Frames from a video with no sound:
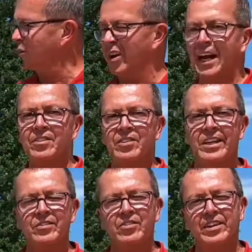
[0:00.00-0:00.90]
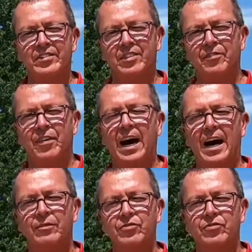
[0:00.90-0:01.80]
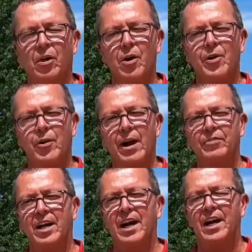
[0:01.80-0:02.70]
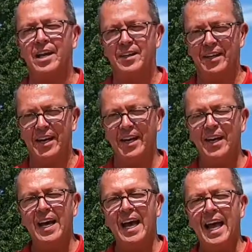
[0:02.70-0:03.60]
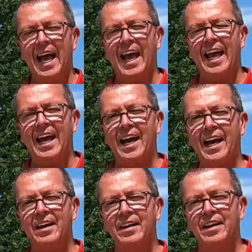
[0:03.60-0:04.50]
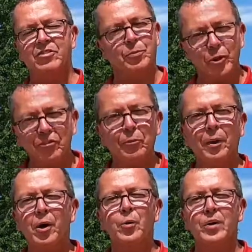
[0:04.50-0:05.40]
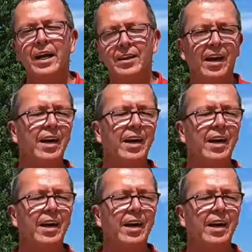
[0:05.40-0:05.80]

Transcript: 1965 Starcraft Holiday, and it's a beautiful boat. And yeah,